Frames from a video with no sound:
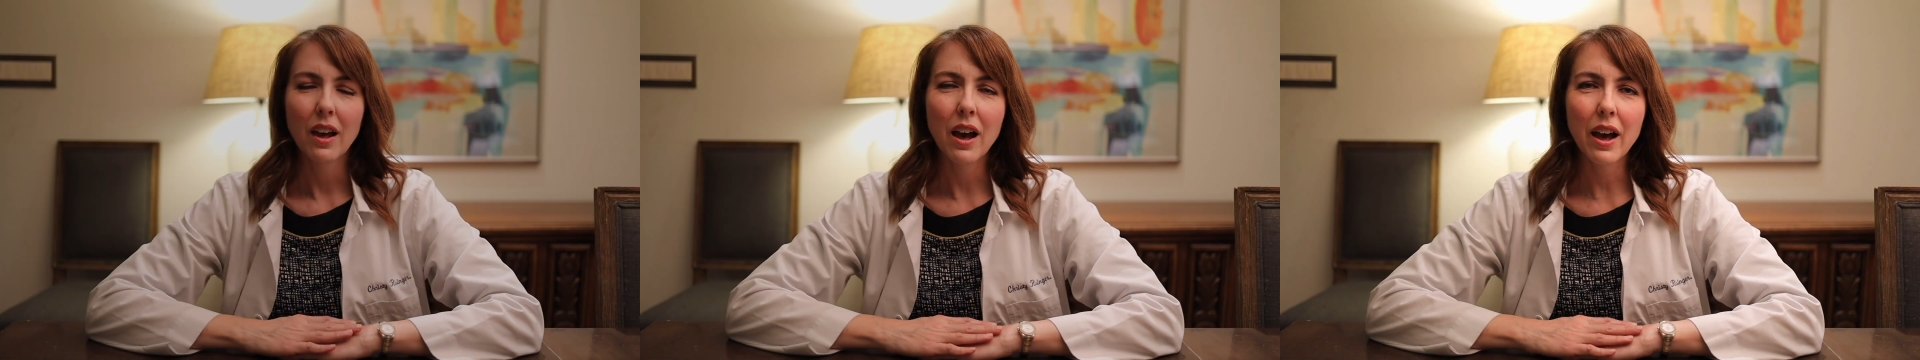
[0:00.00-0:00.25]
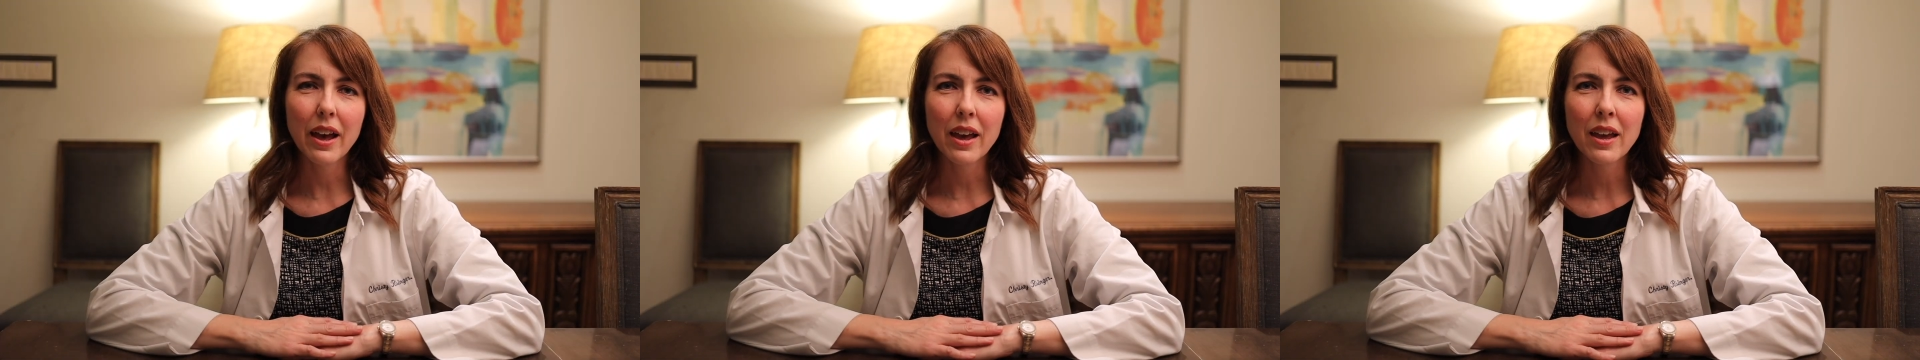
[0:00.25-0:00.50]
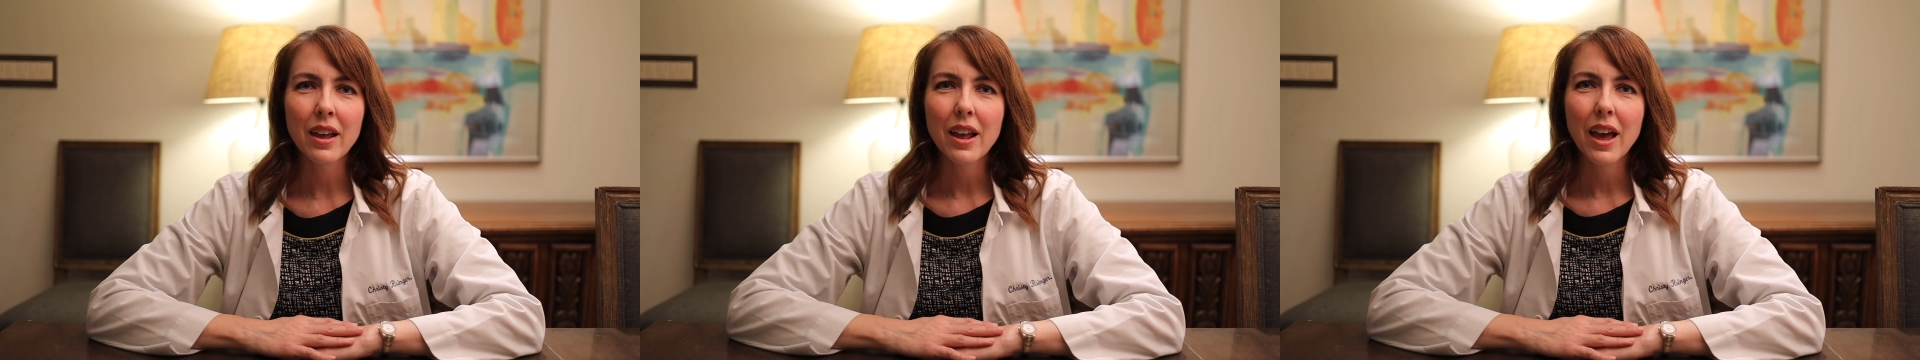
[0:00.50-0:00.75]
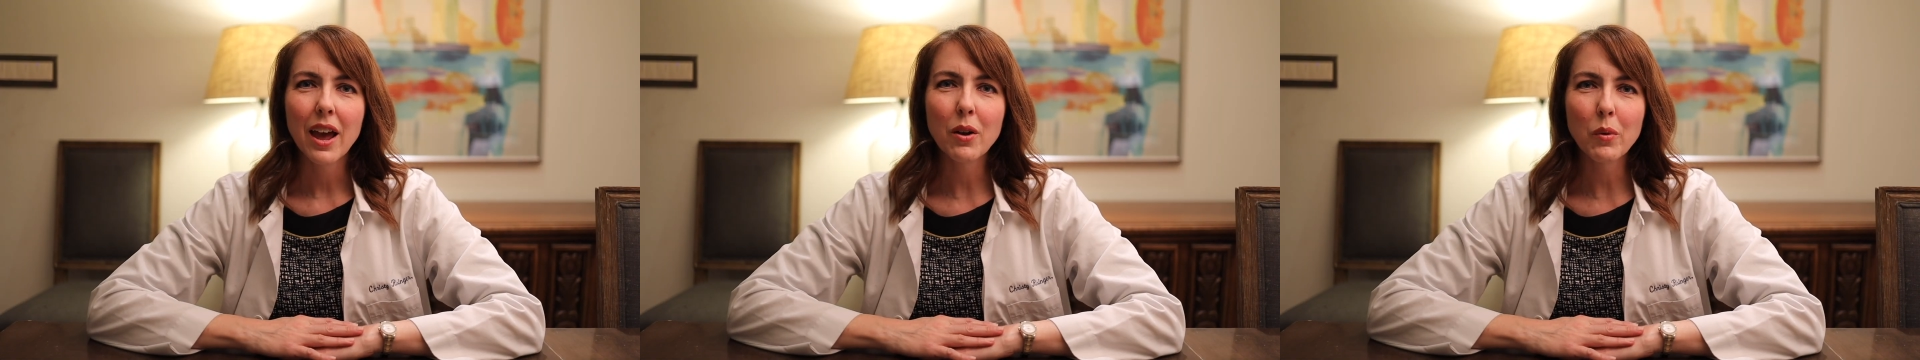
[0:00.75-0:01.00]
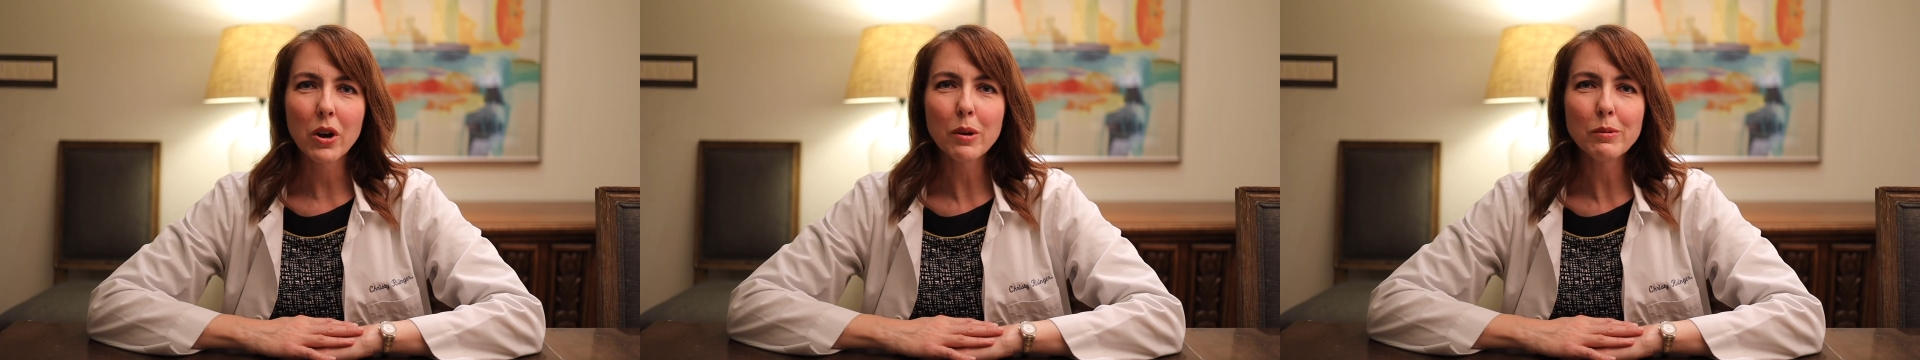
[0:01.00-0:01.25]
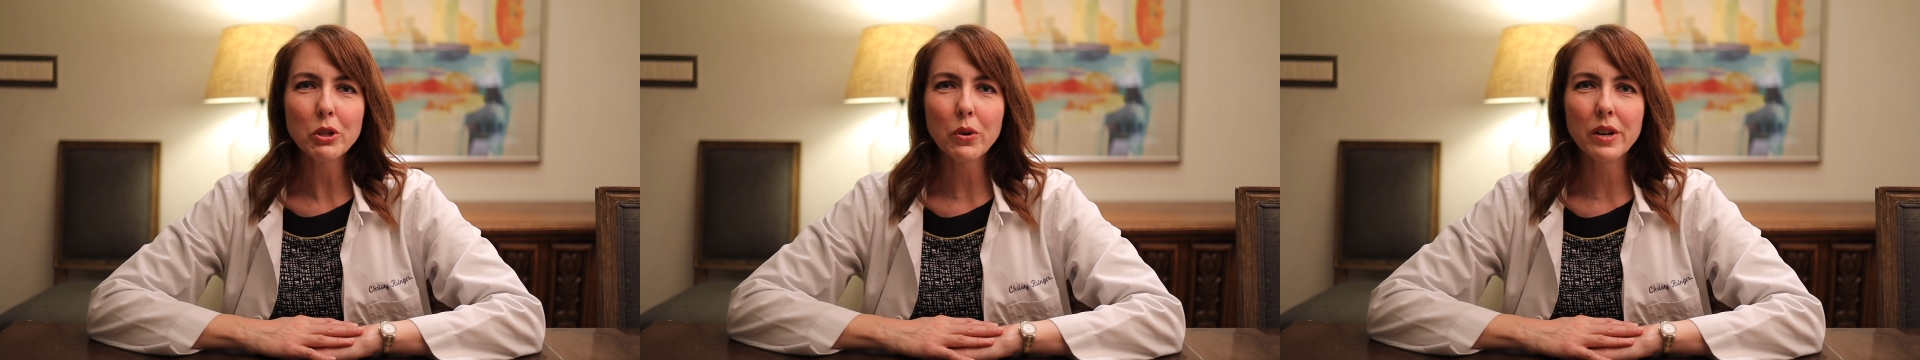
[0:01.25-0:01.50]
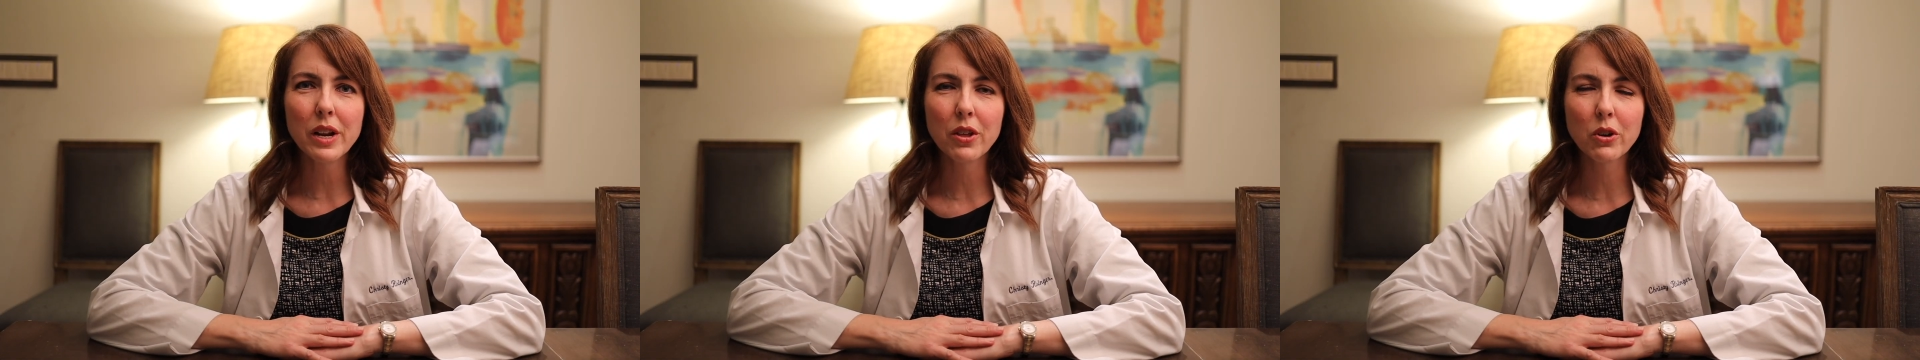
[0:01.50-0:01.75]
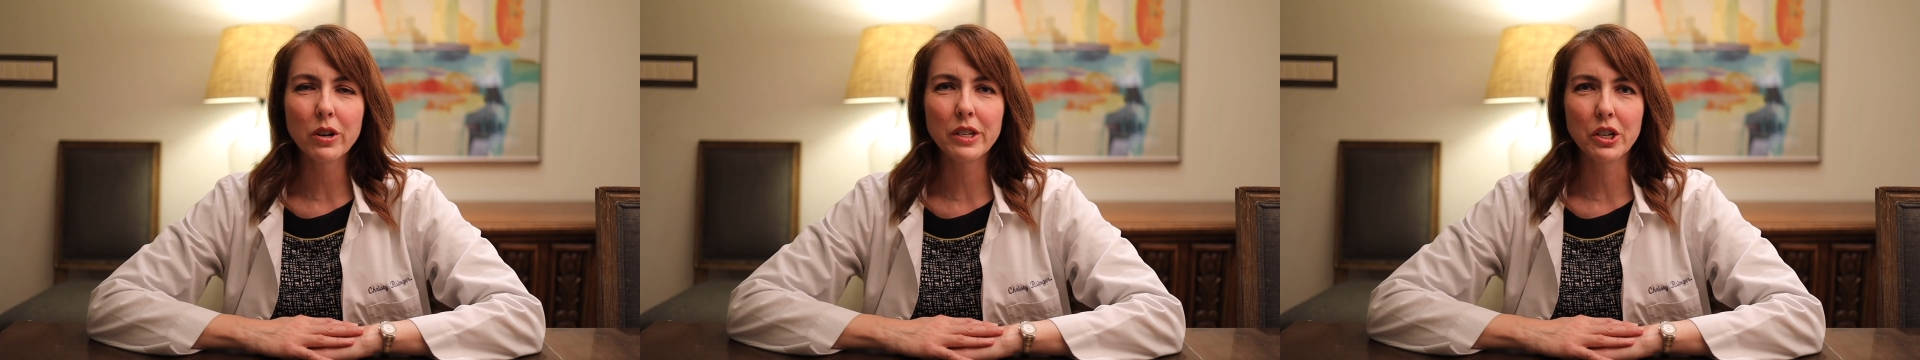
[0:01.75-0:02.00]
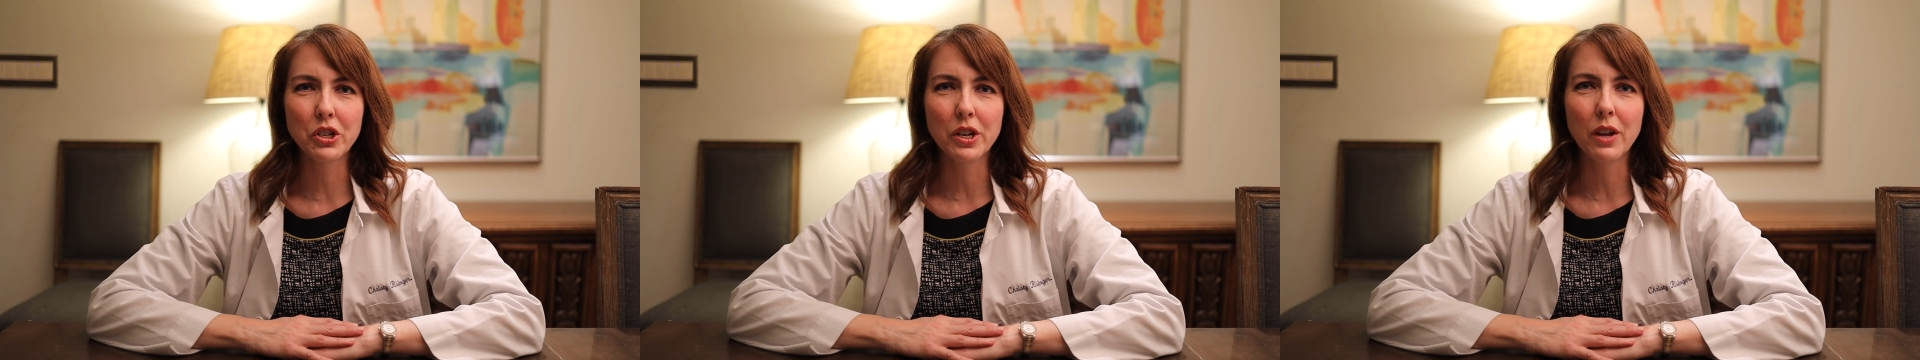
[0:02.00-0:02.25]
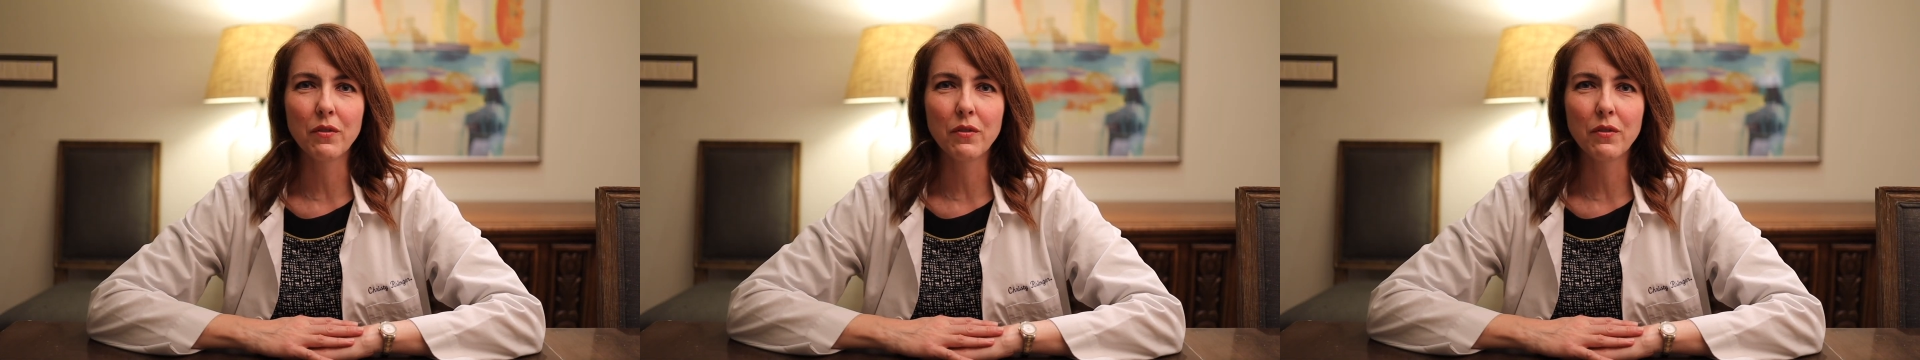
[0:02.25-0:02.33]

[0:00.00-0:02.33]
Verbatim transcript: Hi, and welcome to another edition